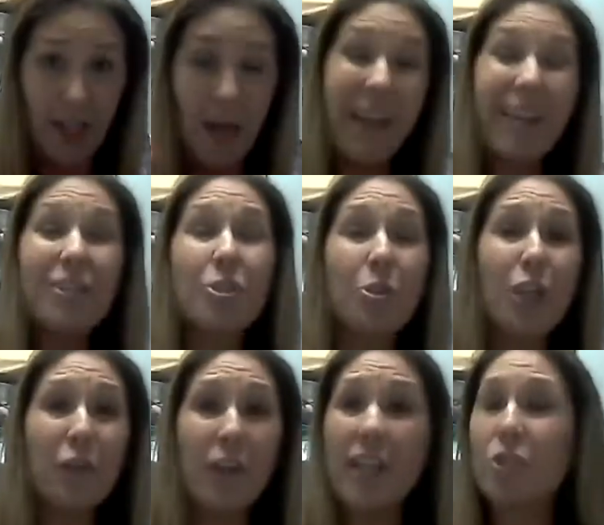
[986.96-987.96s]
because
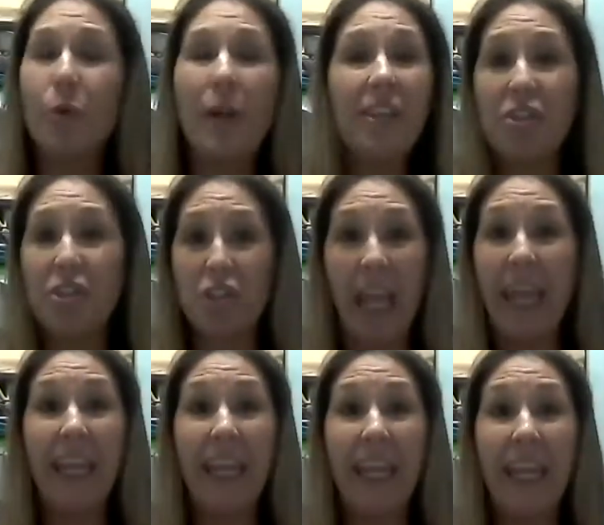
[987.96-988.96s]
truthfully, trends
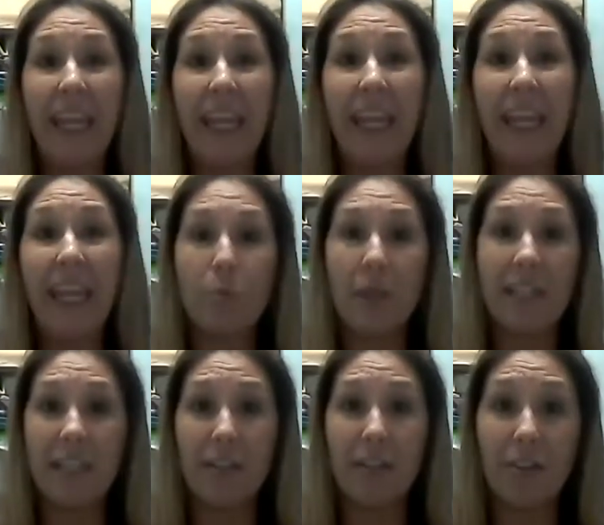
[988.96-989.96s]
change in 3
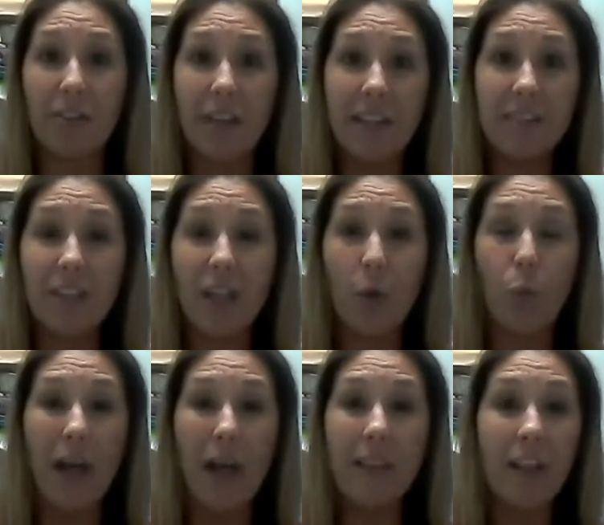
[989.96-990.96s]
years. And so
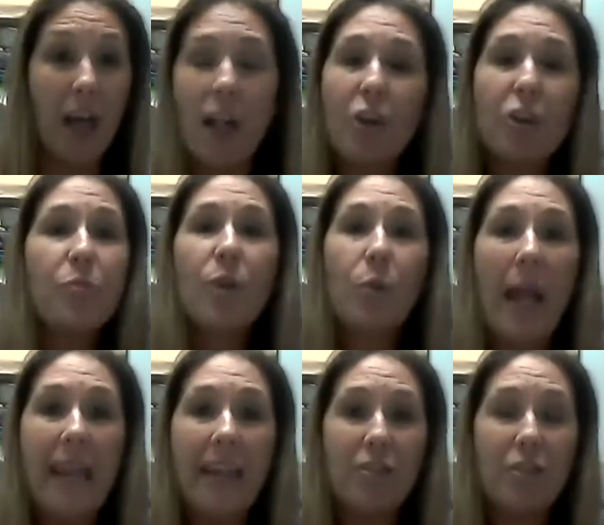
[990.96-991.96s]
what colors were
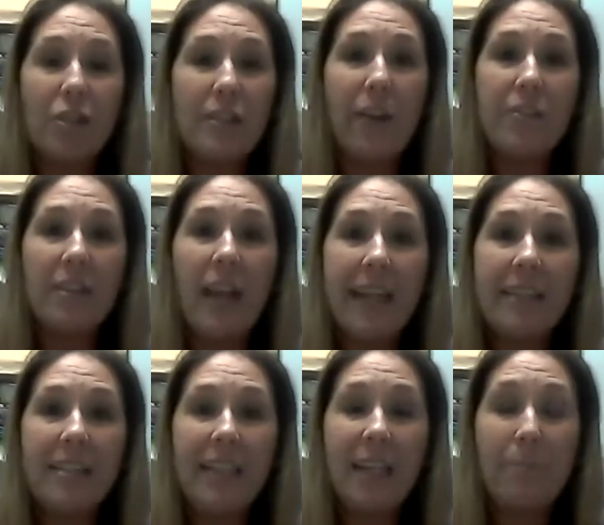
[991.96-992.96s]
great in
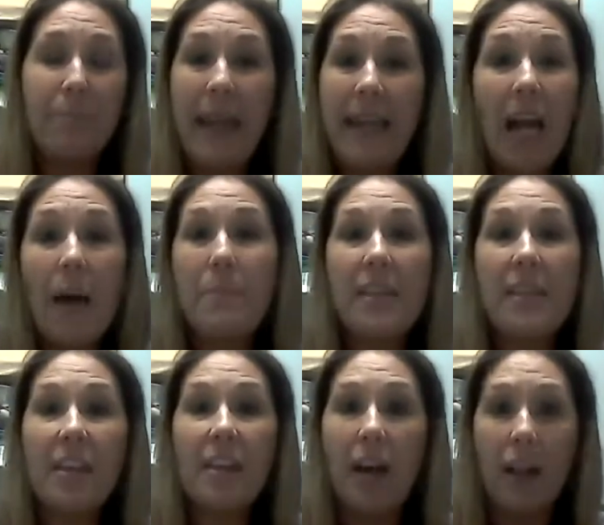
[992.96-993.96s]
2019 may not be the
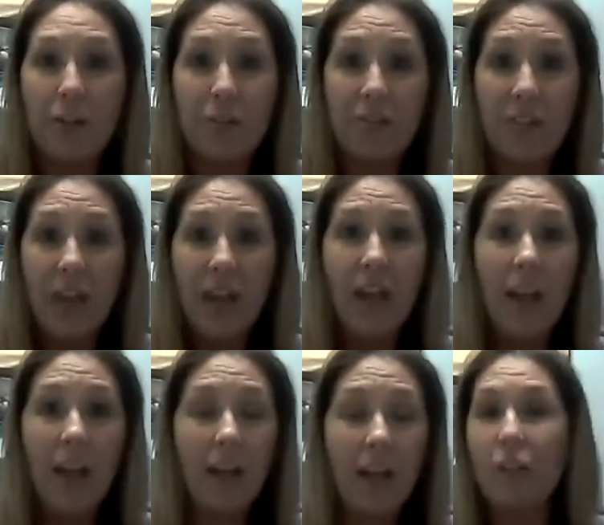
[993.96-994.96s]
colors
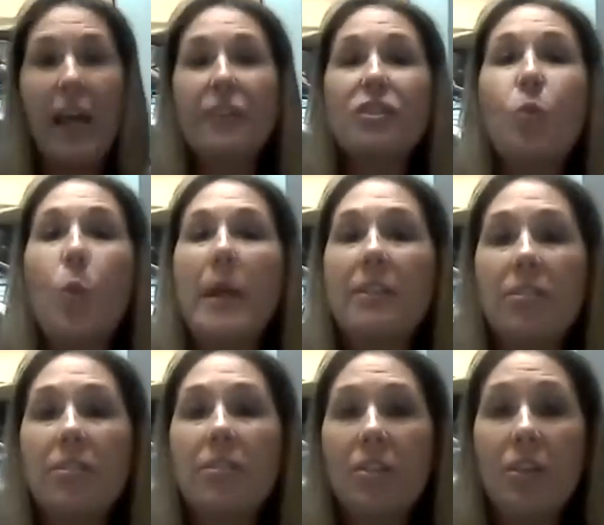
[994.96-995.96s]
of
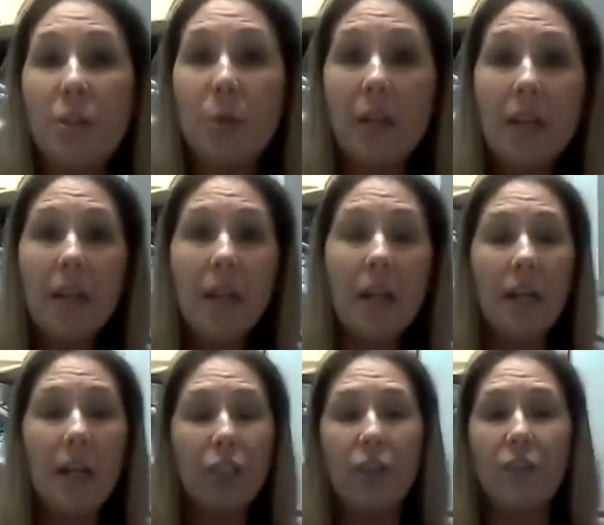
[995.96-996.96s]
2022.
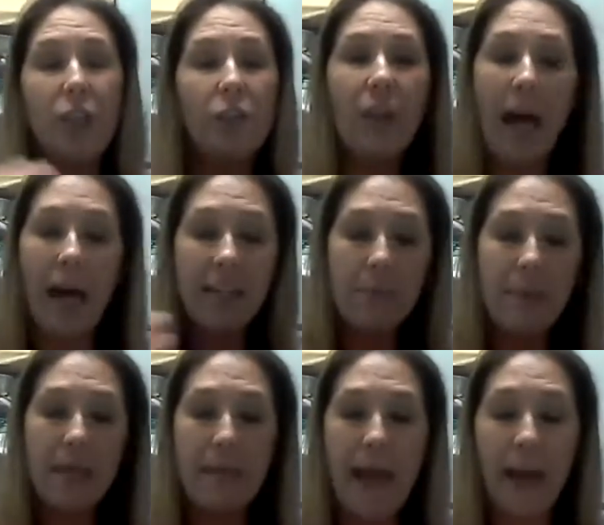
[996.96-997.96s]
You've got to
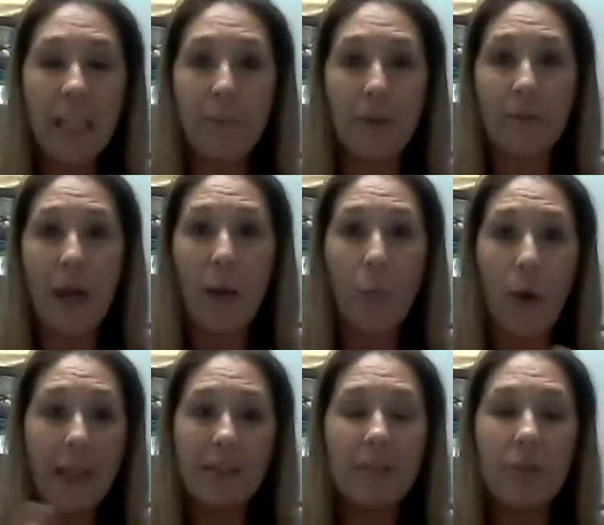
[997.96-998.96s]
be malleable. So I
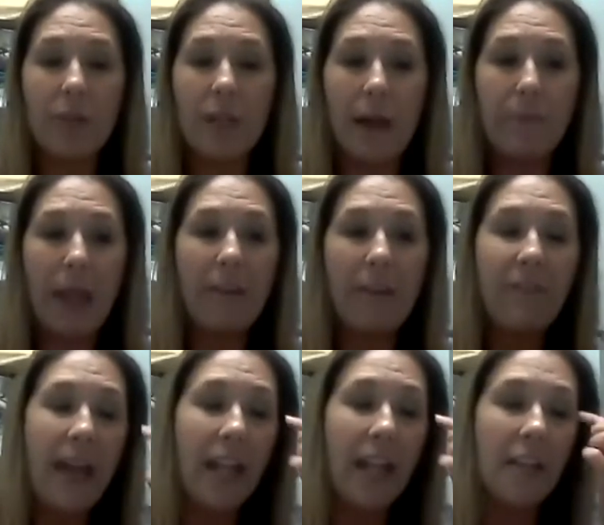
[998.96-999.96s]

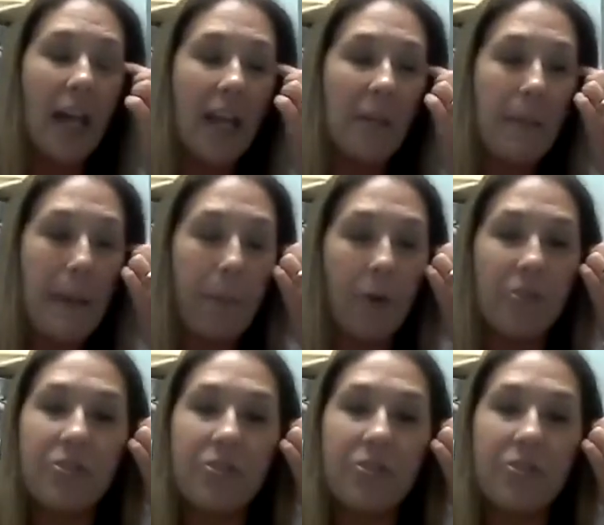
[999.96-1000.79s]
find a lot of people